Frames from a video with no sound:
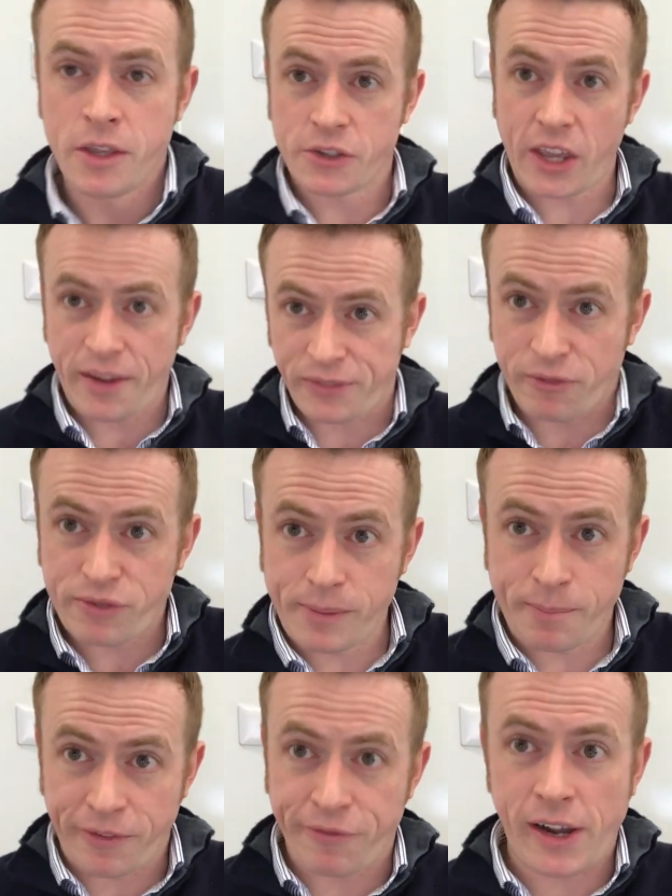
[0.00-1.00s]
So you have to
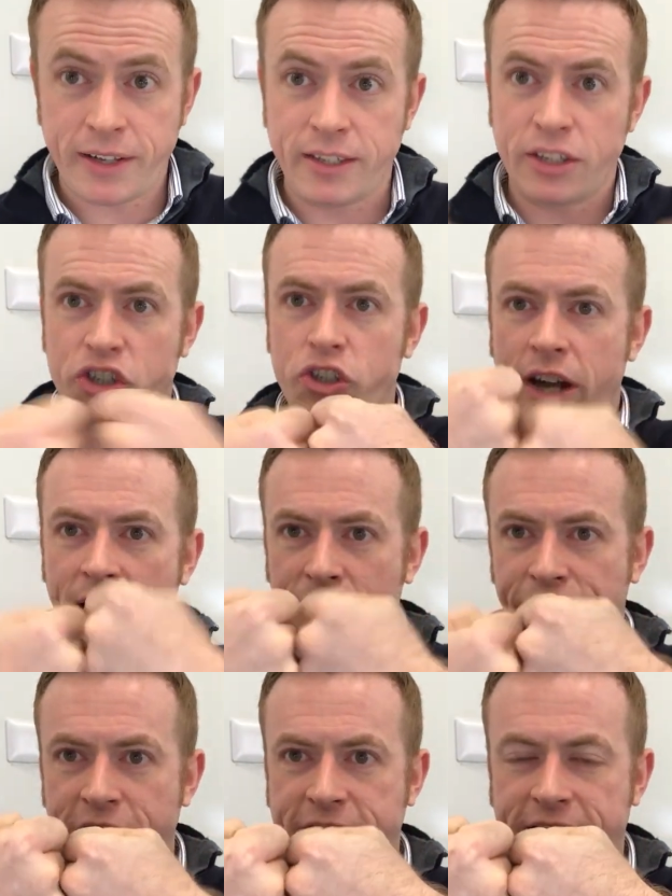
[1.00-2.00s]
be fighting. You shouldn't have
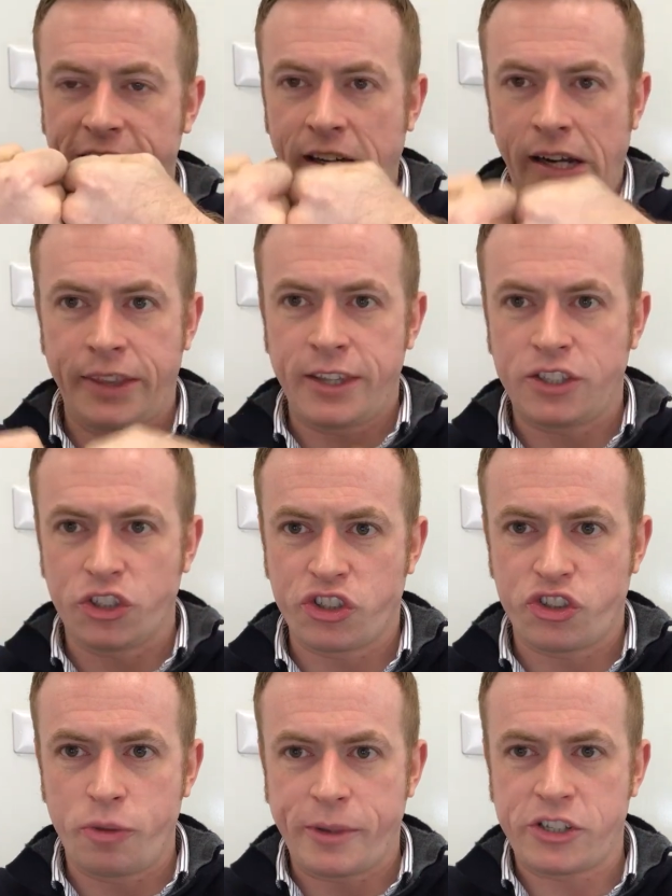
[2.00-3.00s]
your fists together like this. Your
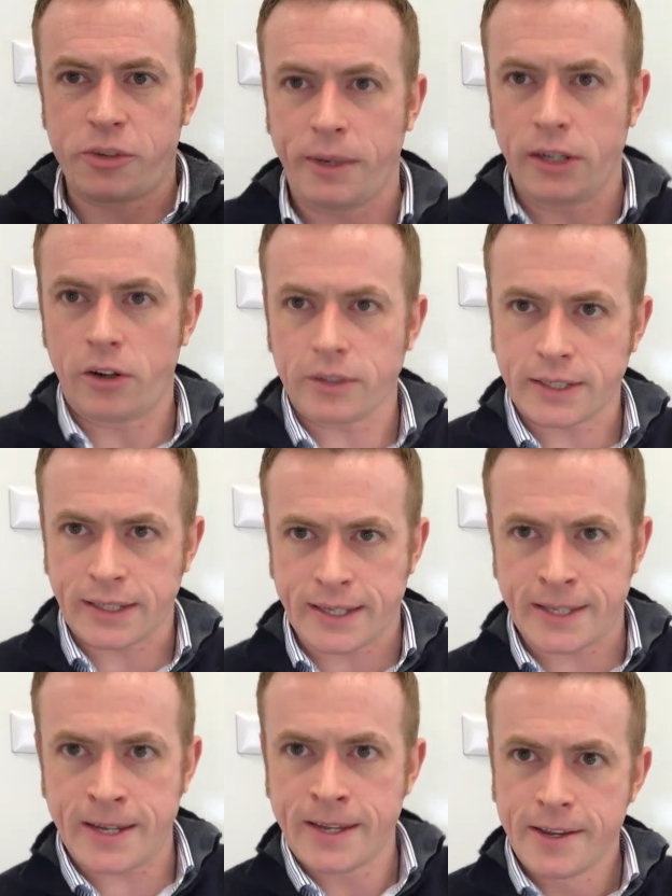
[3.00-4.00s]
tsuba should be locked
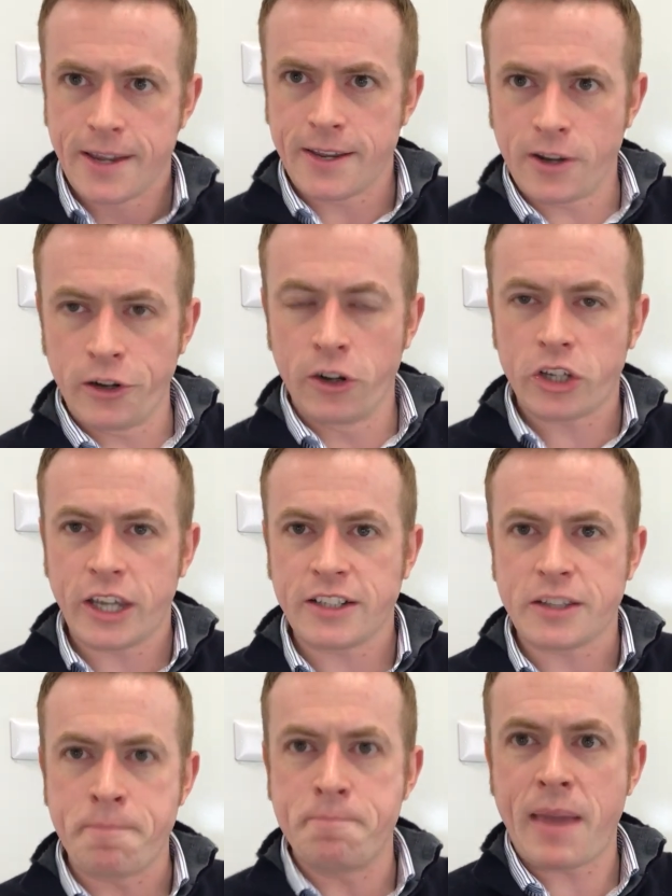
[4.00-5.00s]
together, and you're looking
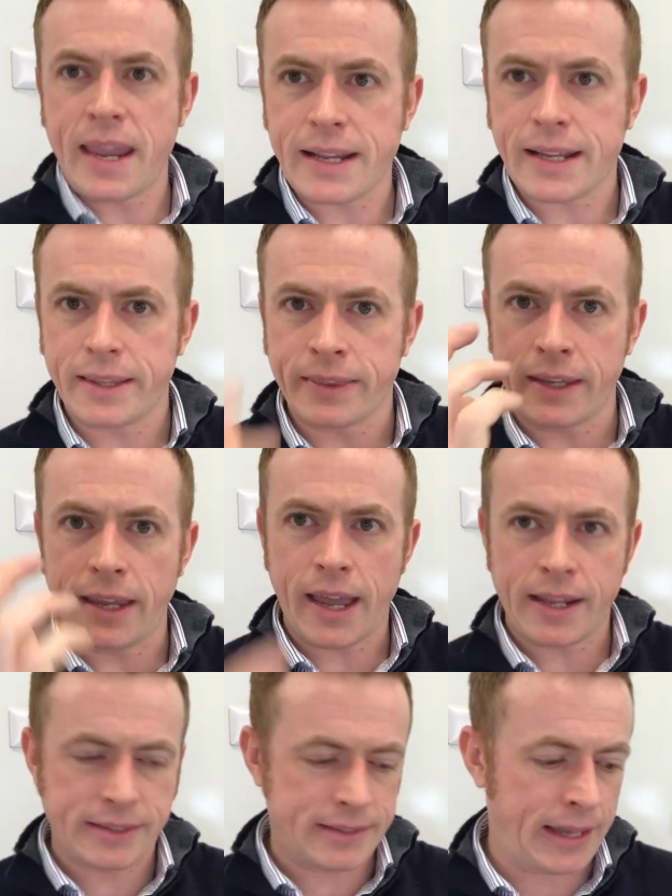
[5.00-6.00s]
to make the
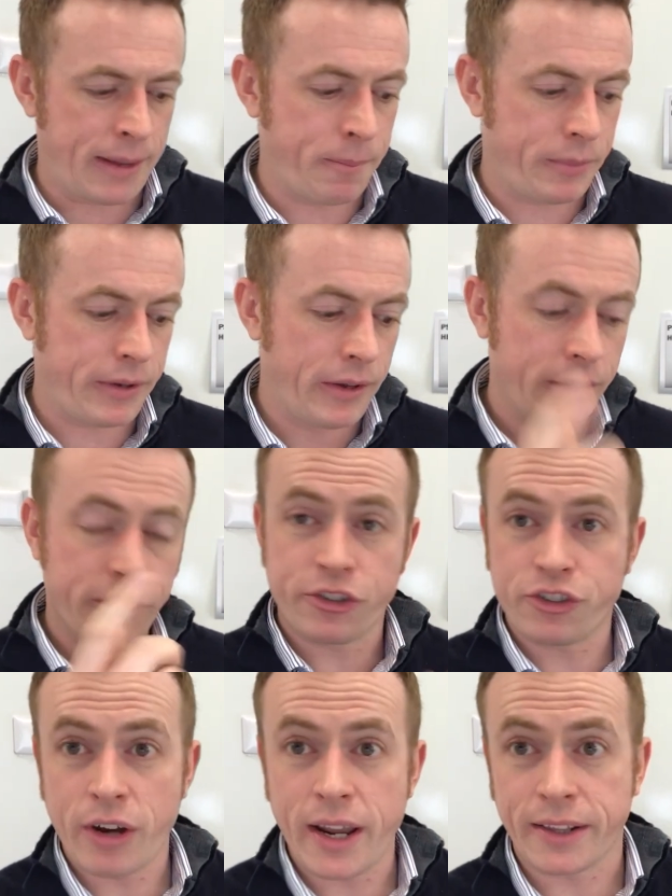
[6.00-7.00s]
attempt to
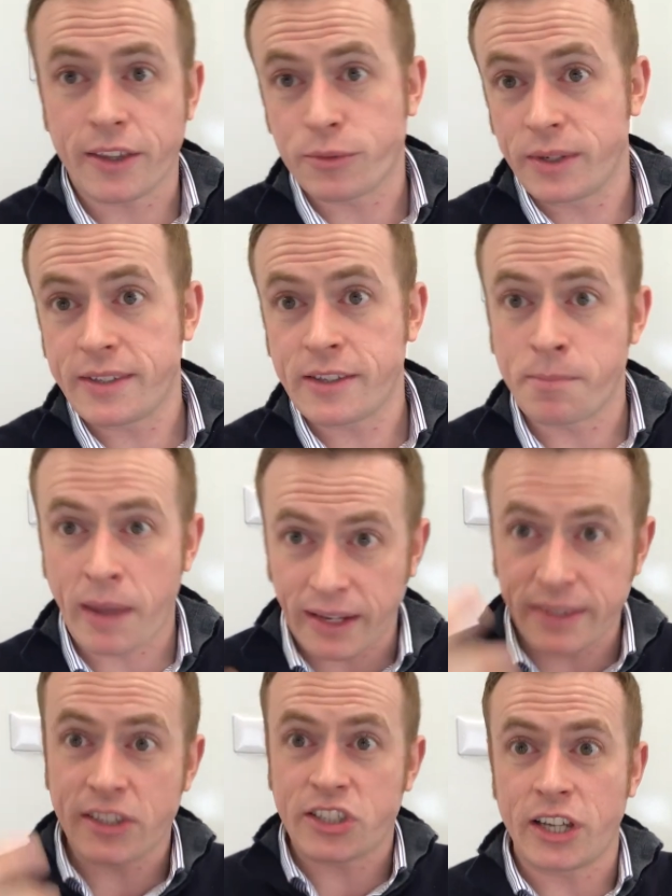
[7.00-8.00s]
strike. That's what it says,
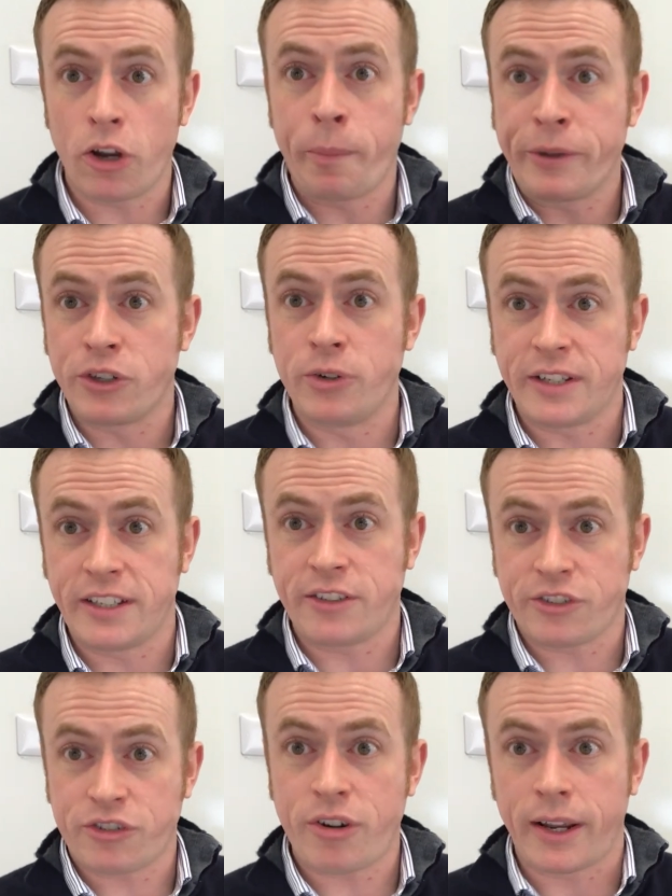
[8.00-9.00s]
make the opportunity
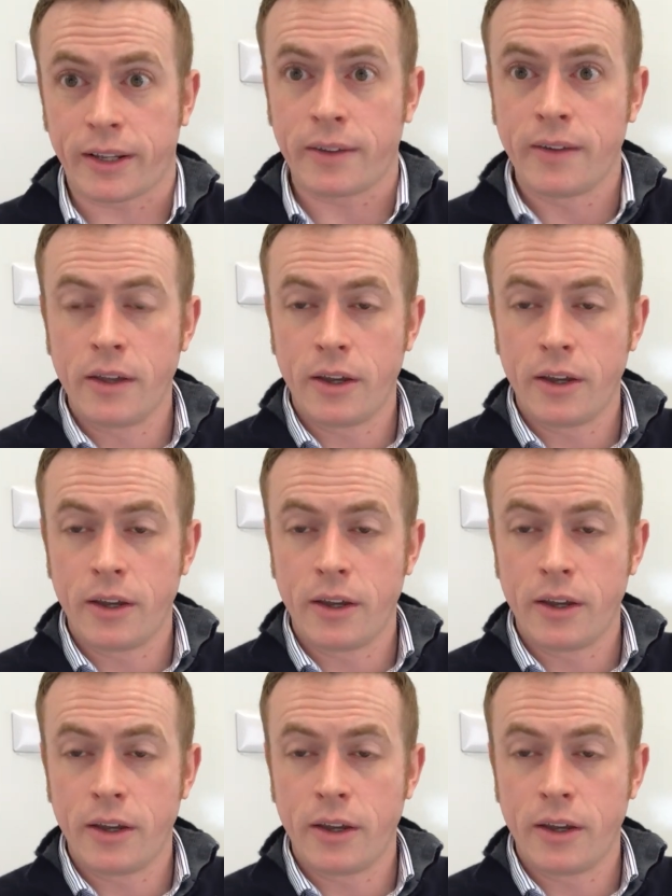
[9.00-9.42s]
to strike.